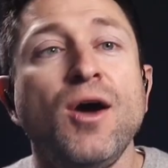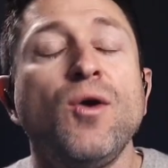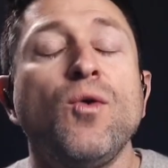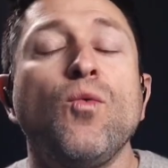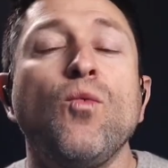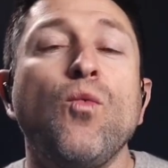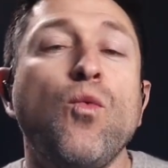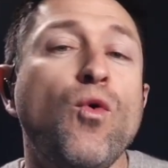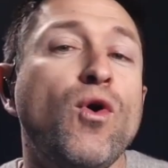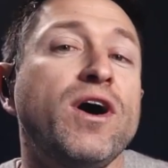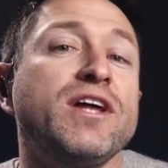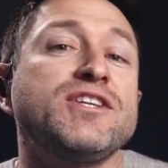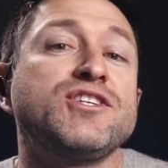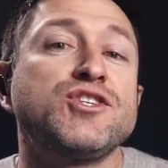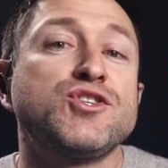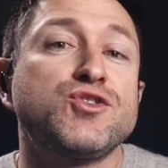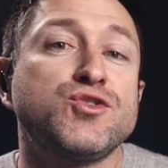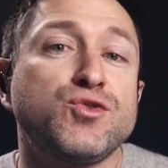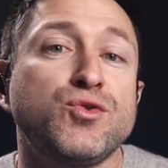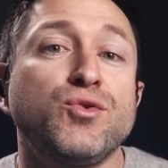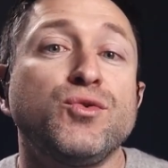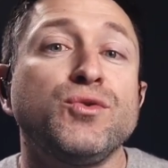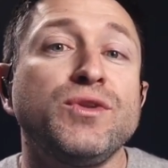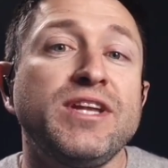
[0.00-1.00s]
what's
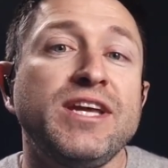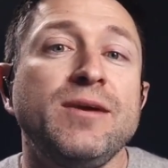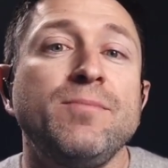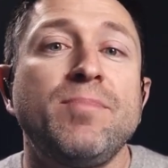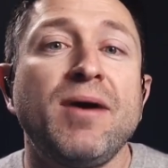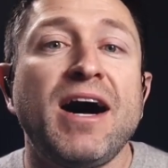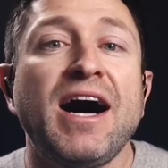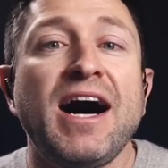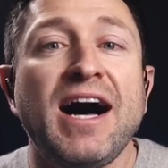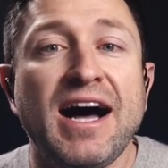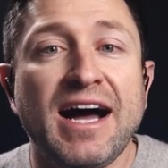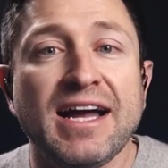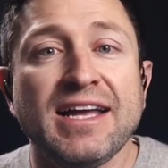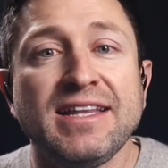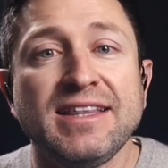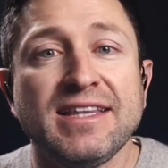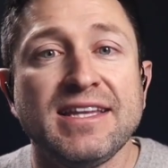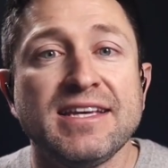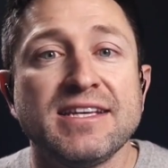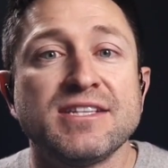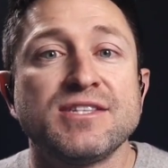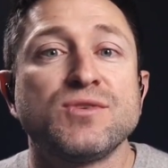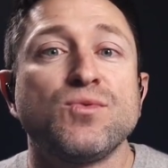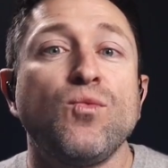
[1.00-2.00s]
truly behind
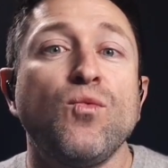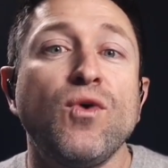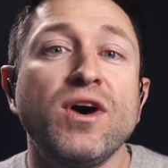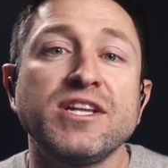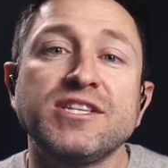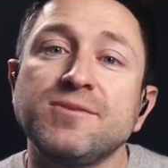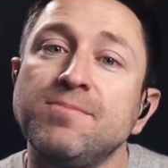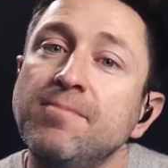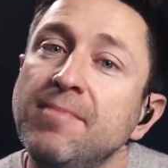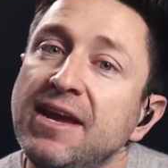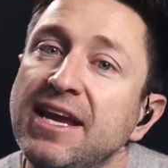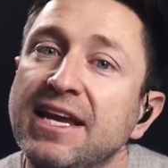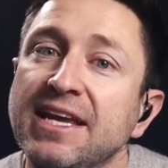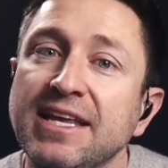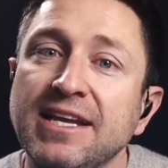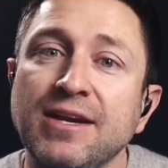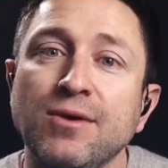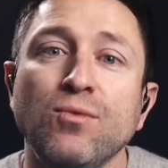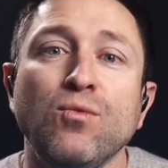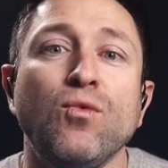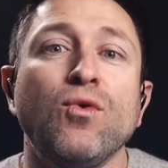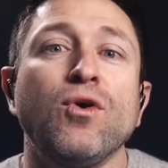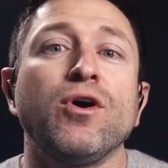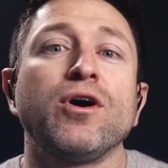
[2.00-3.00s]
this, what's making
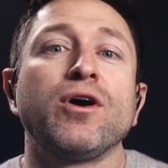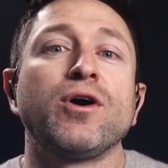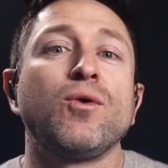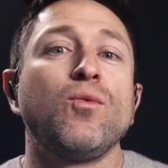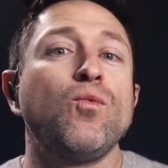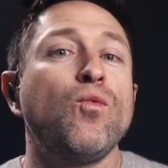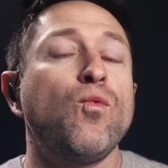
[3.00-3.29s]
it work,